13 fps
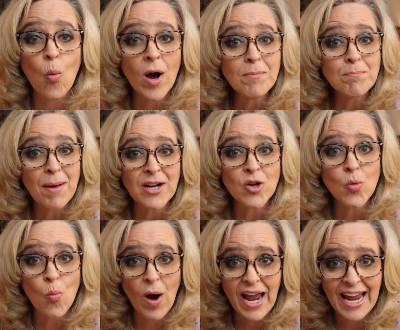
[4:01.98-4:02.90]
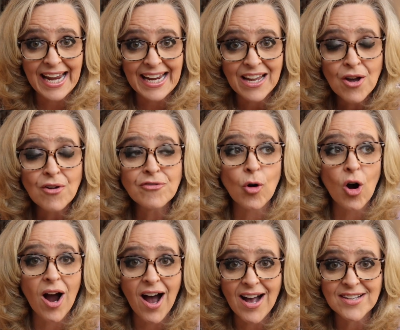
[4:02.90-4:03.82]
what better way for
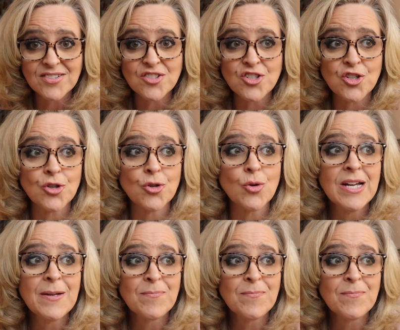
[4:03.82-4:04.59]
us to